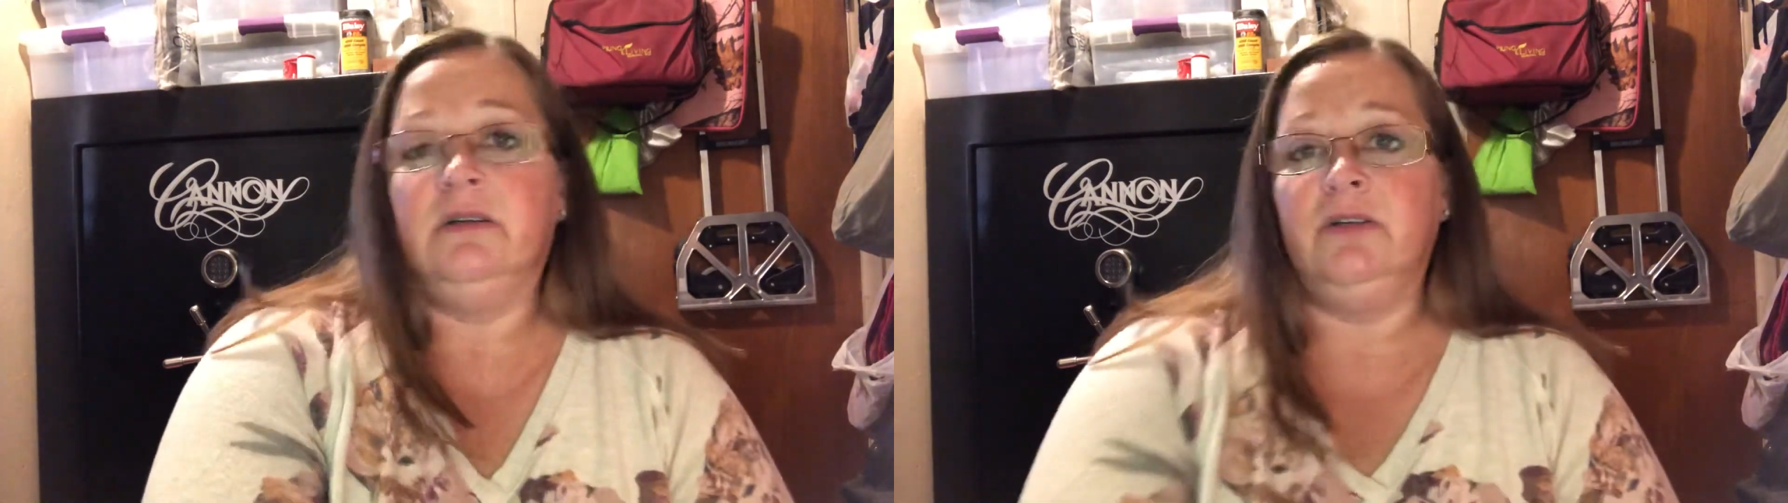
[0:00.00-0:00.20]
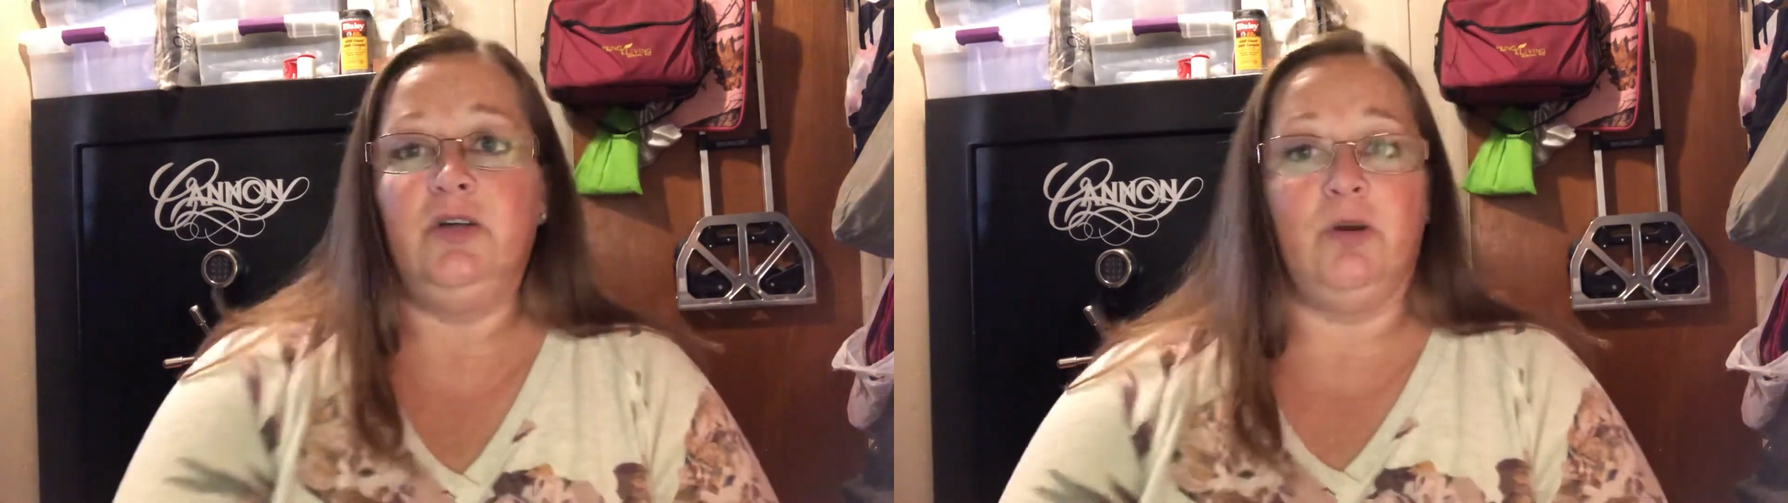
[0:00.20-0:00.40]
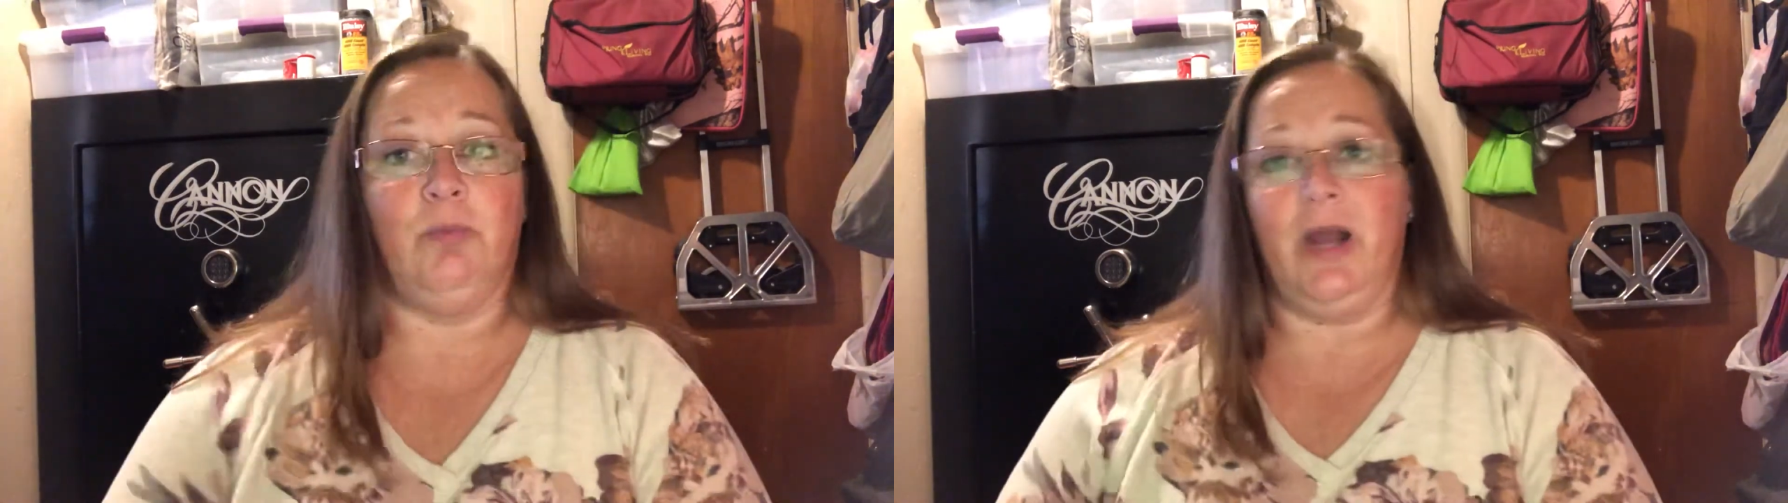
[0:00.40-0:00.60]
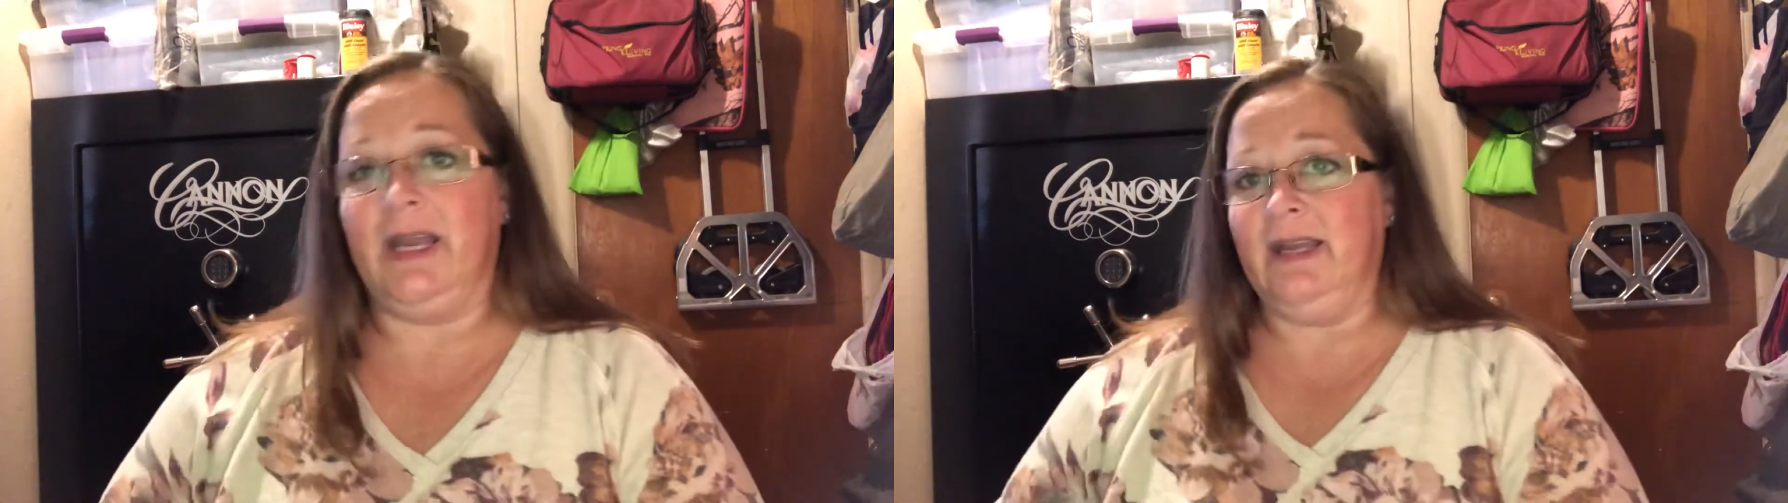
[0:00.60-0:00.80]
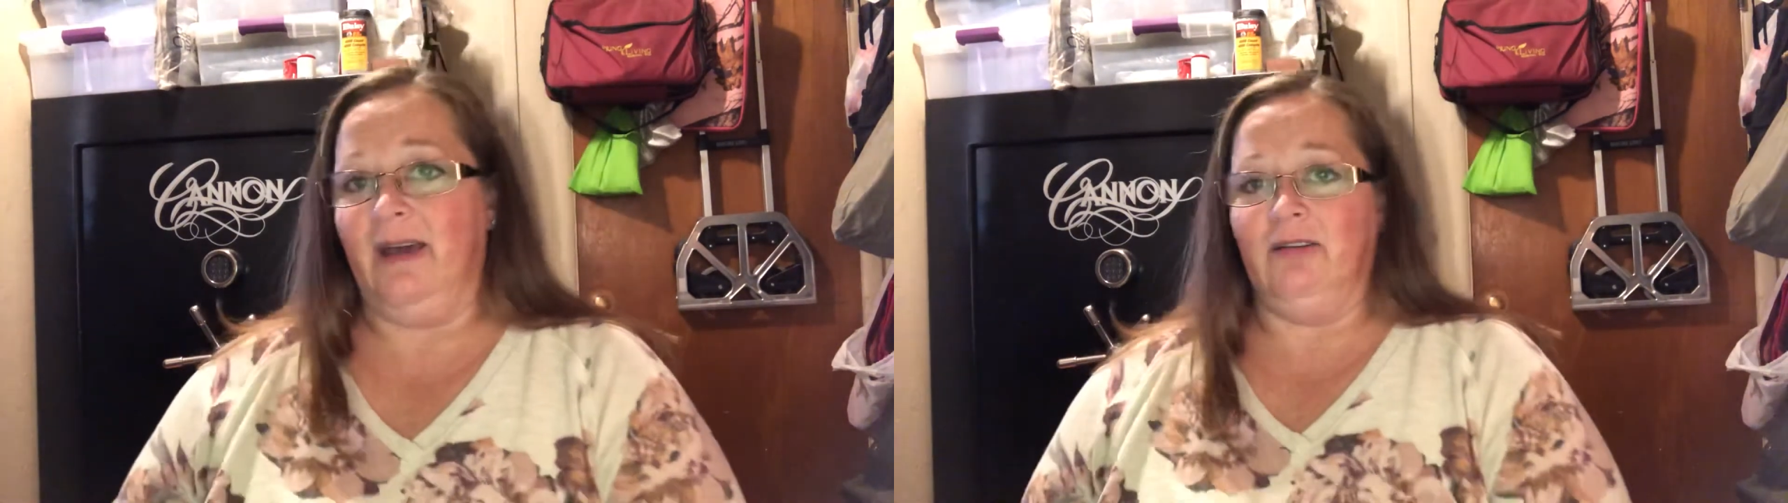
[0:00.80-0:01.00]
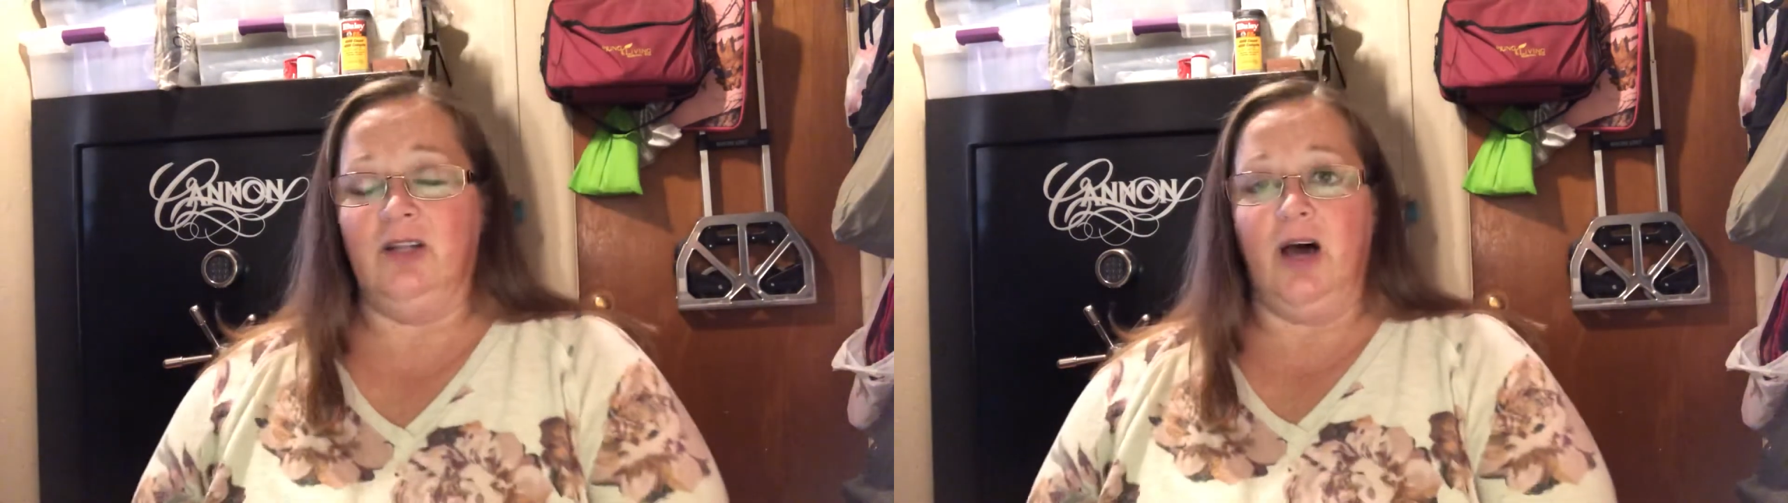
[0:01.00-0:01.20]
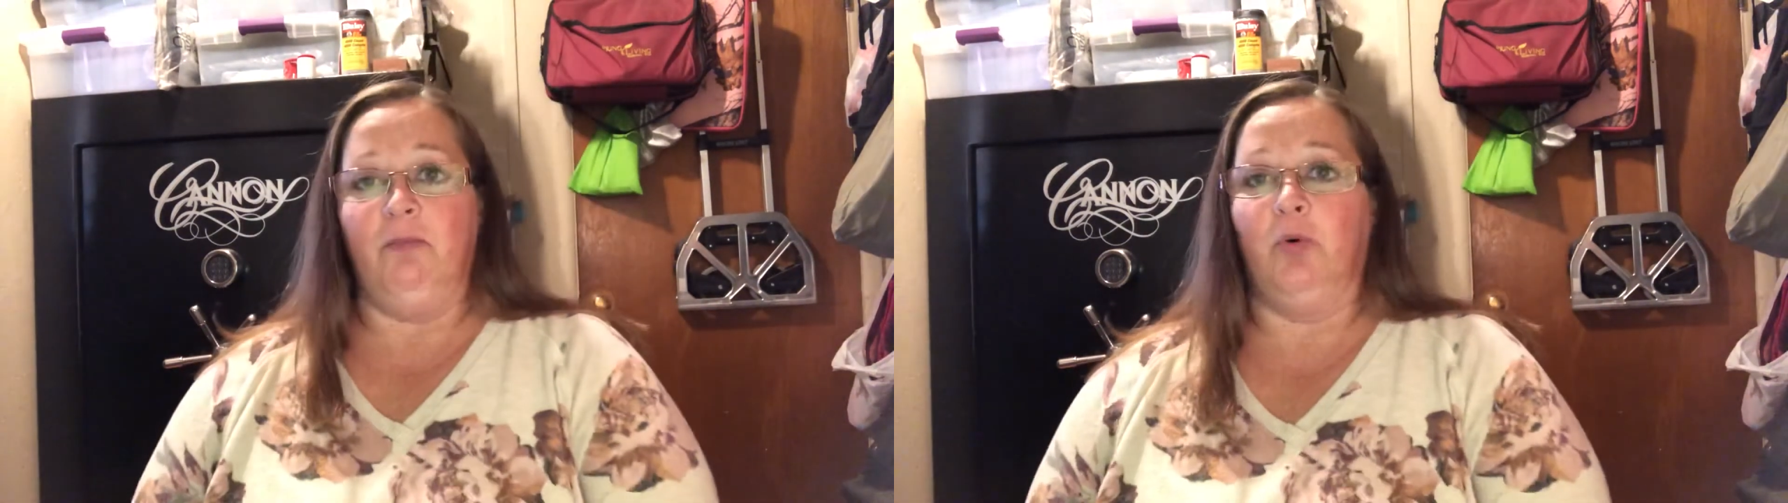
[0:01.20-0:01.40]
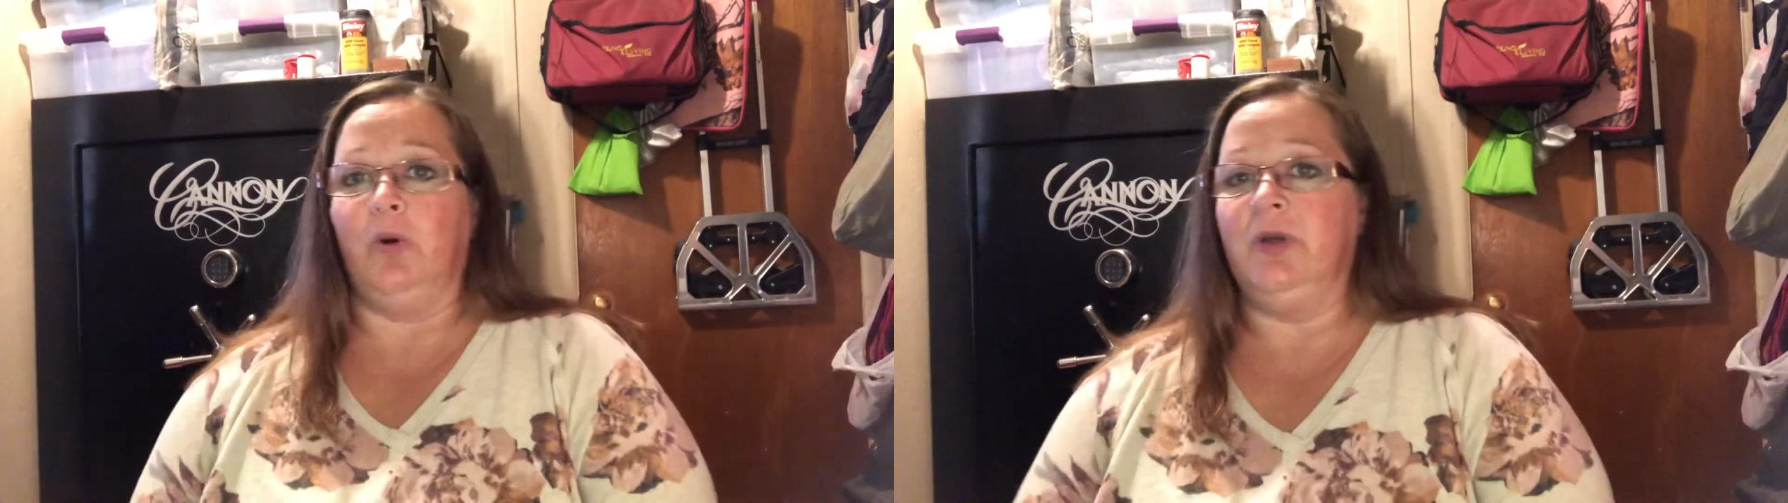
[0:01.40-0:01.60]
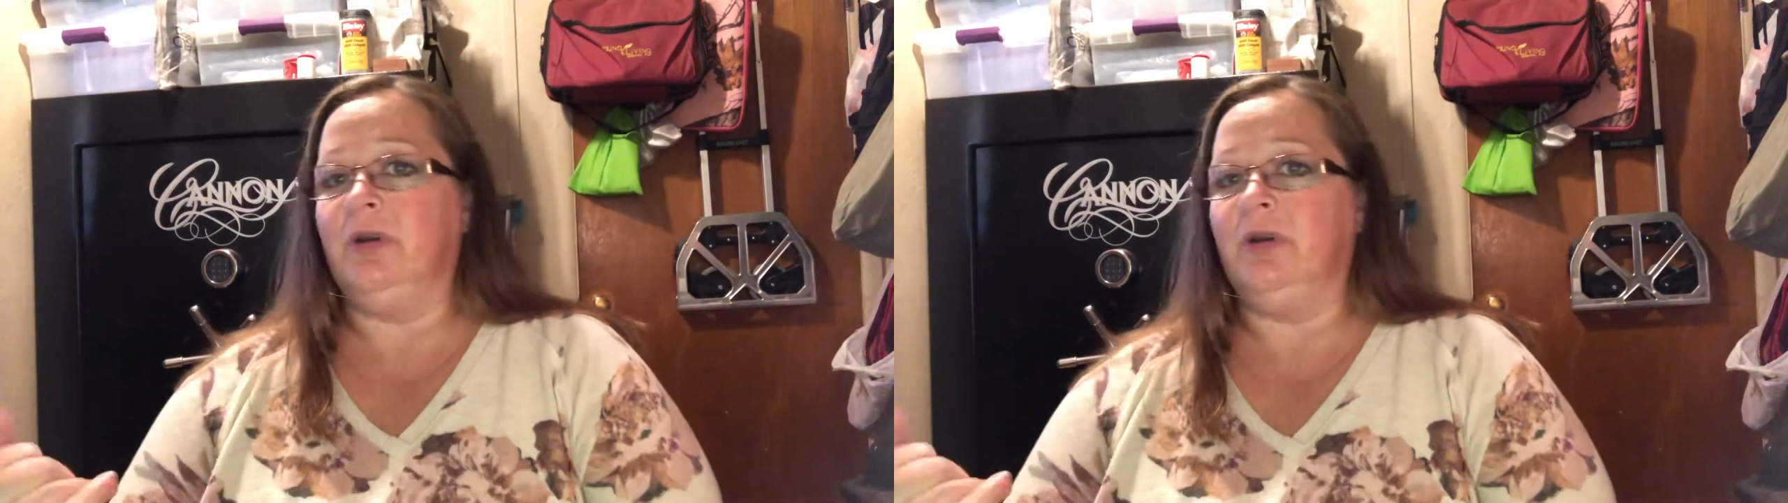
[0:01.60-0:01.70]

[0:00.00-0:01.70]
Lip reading: You can break it down a lot more.